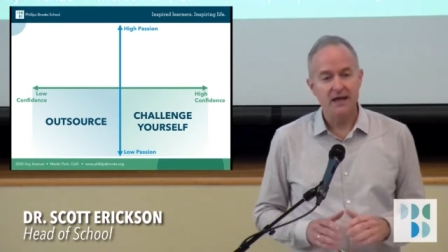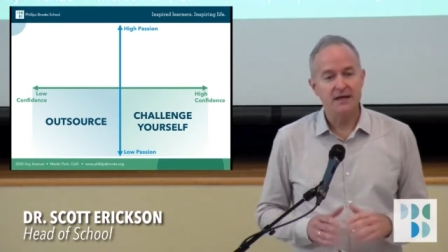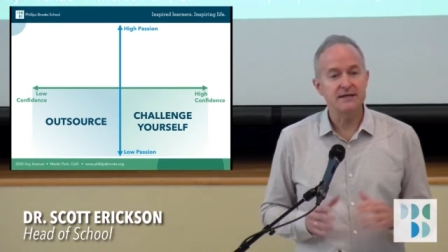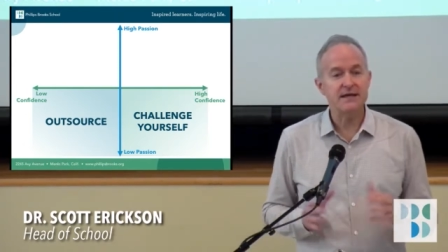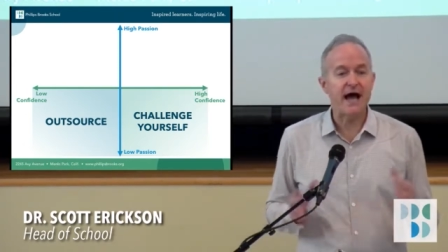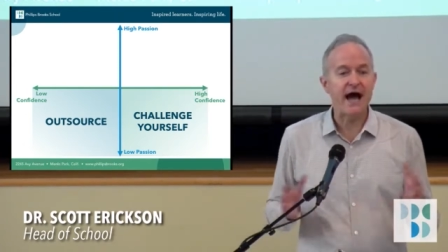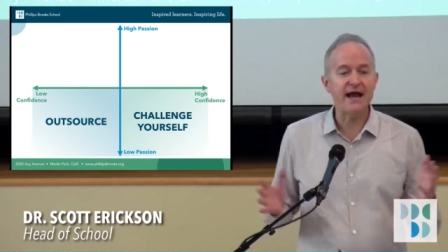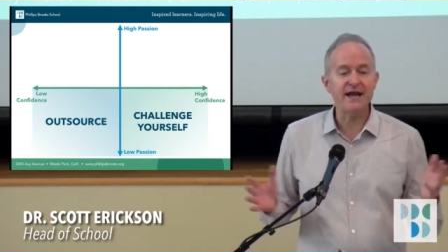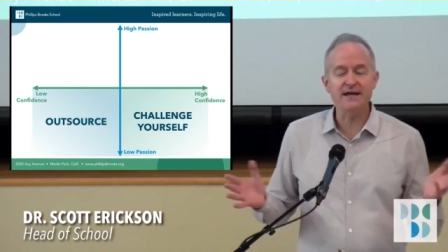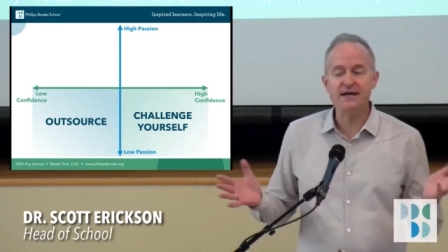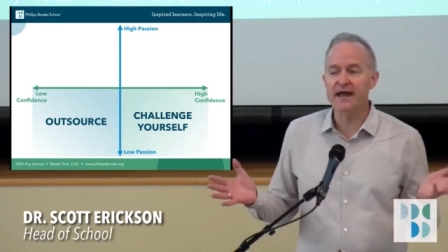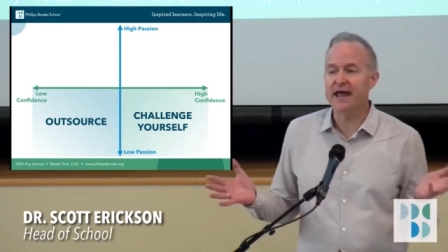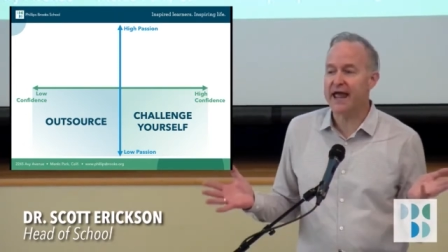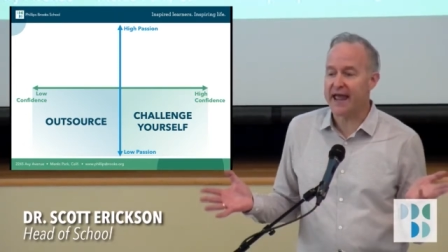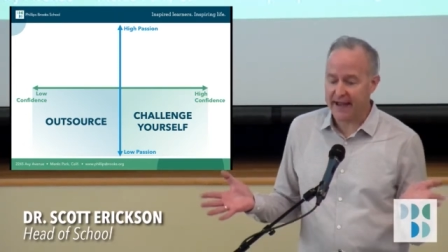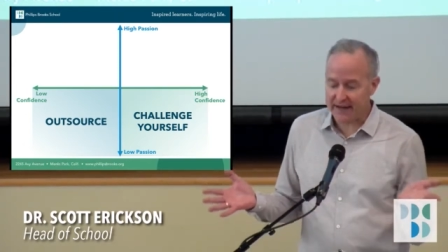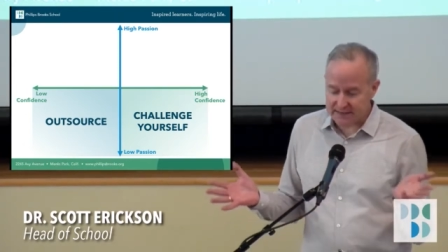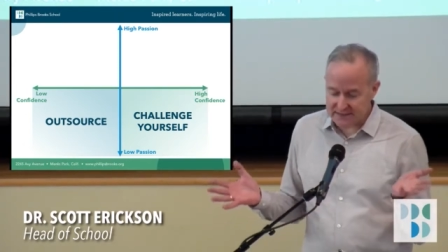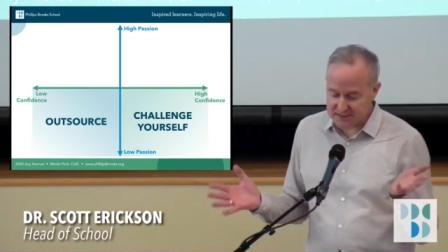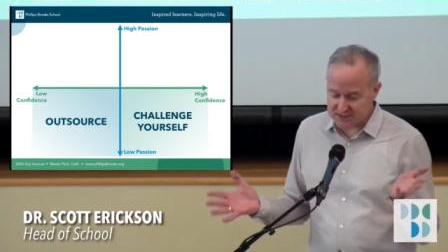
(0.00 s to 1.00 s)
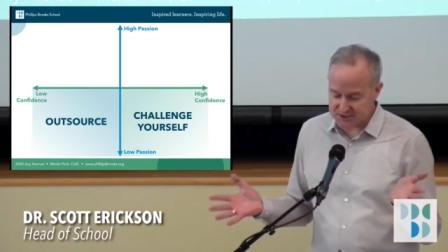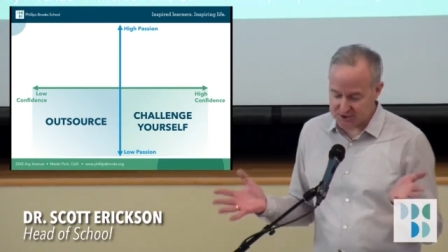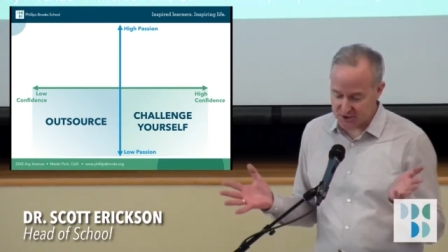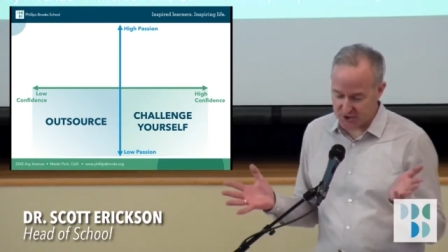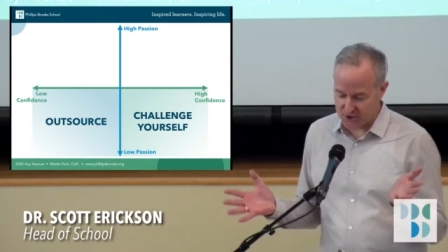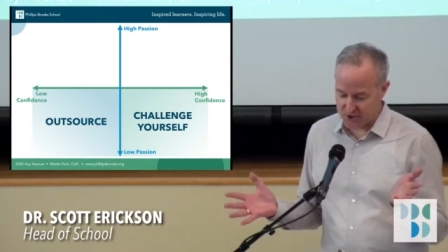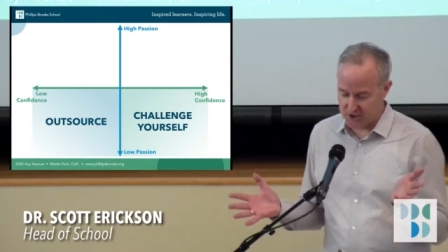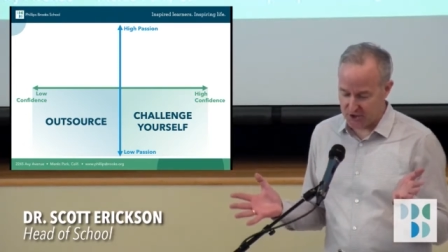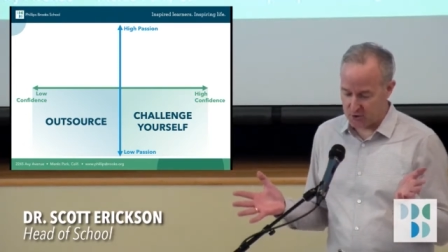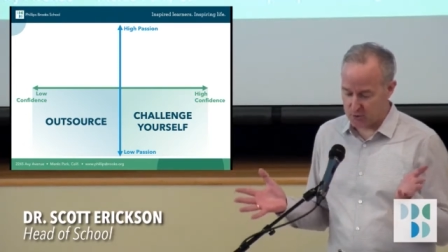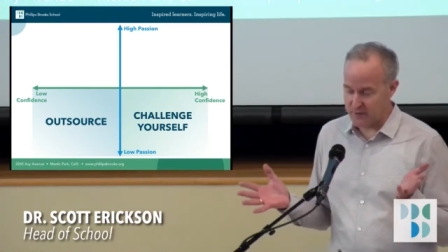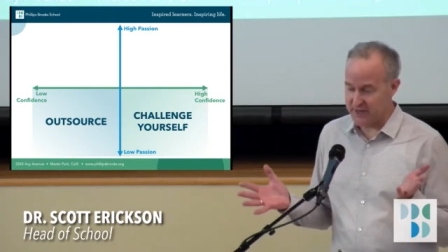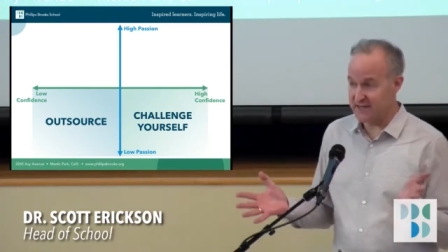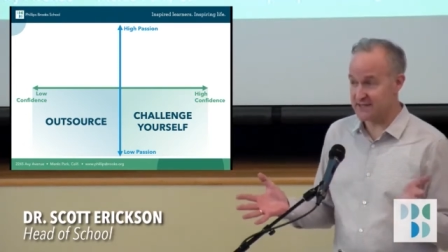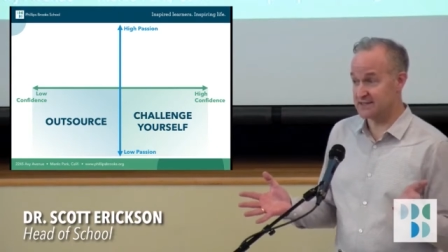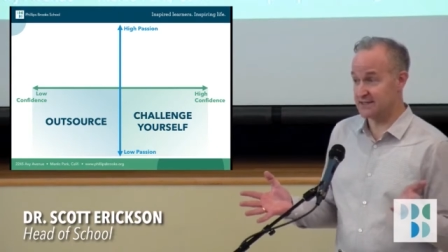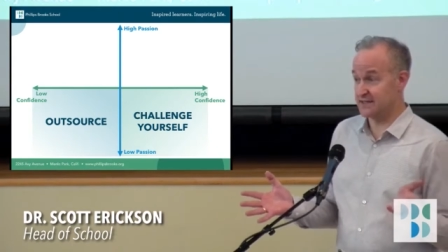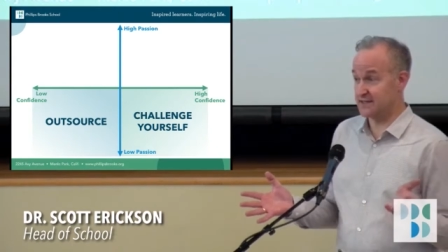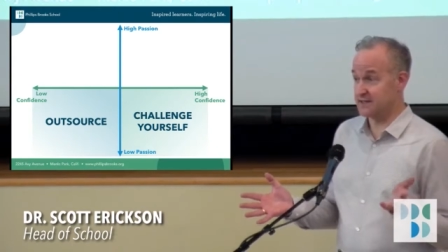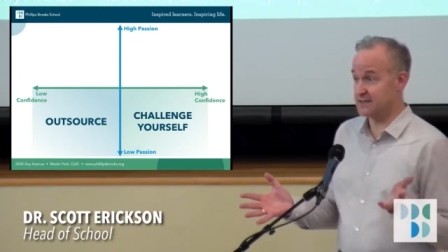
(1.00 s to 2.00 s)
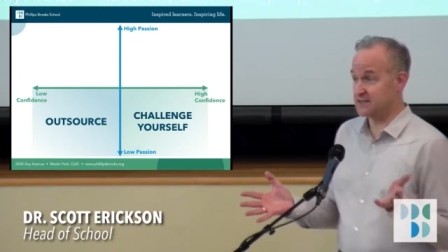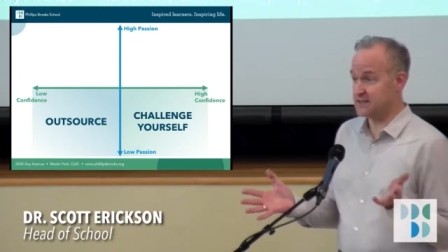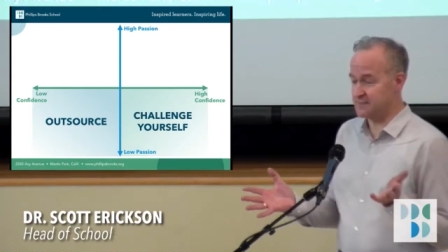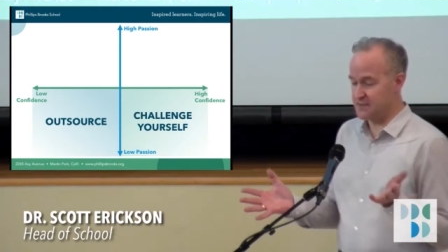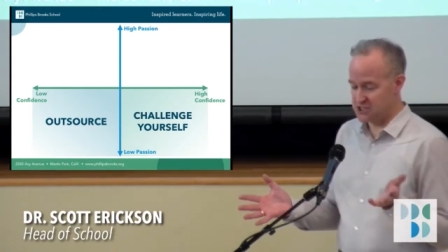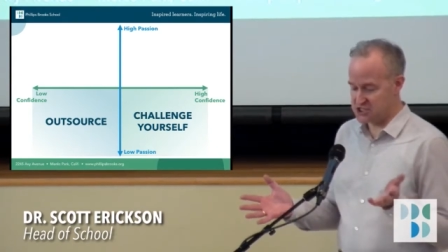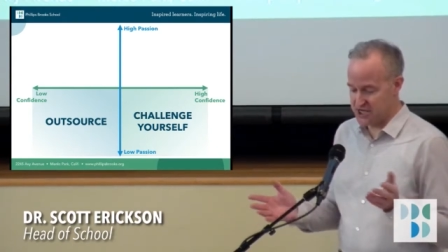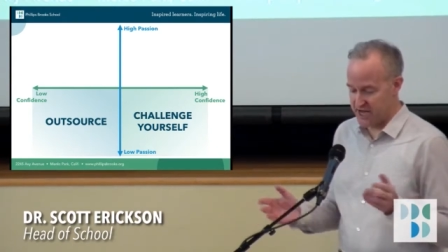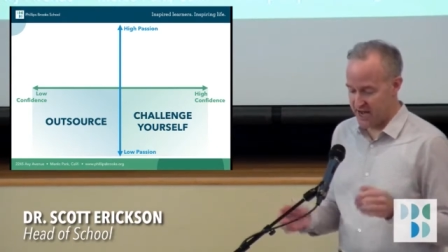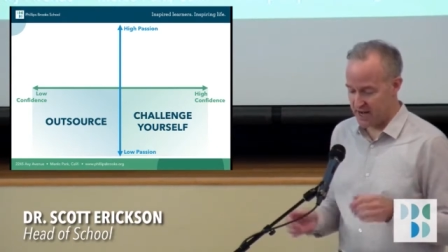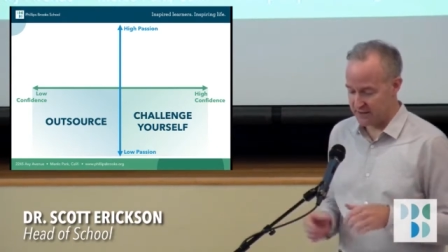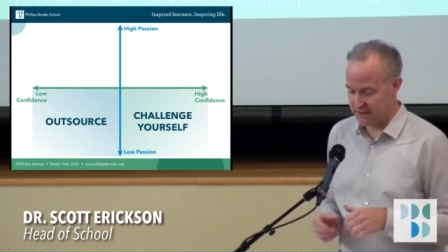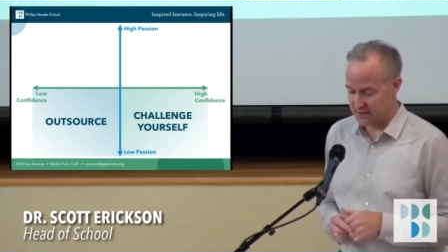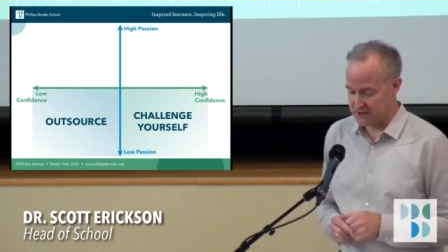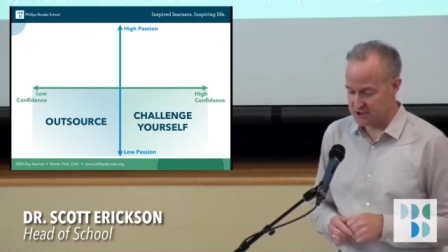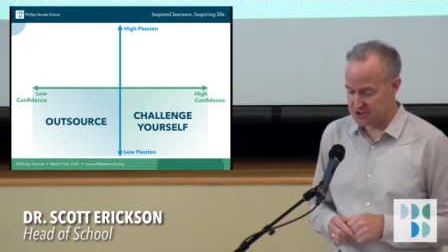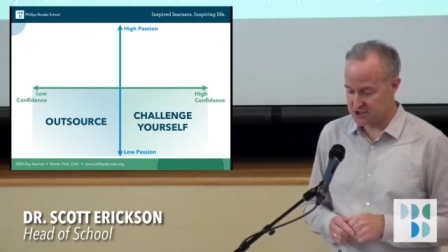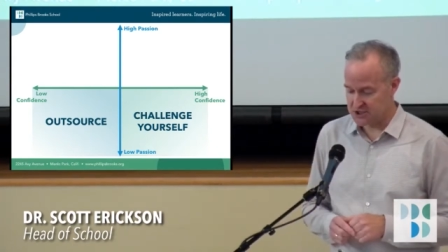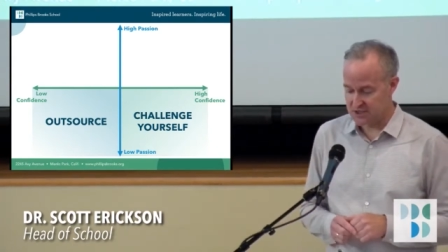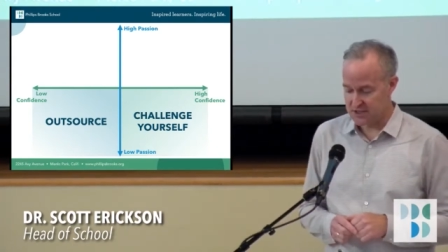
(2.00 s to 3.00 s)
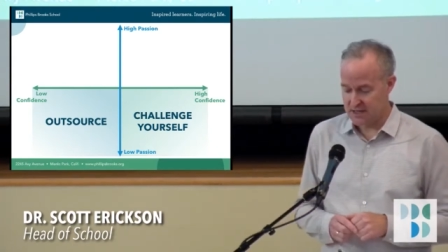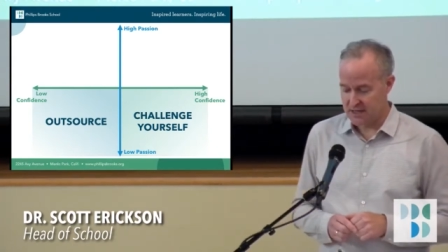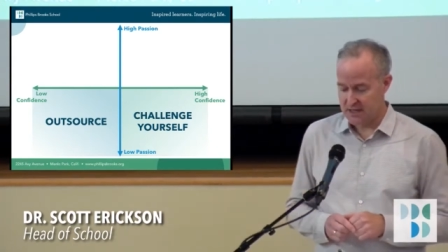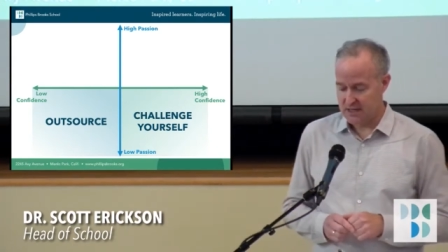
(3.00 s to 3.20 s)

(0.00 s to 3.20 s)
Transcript: Not an external reason to be challenged,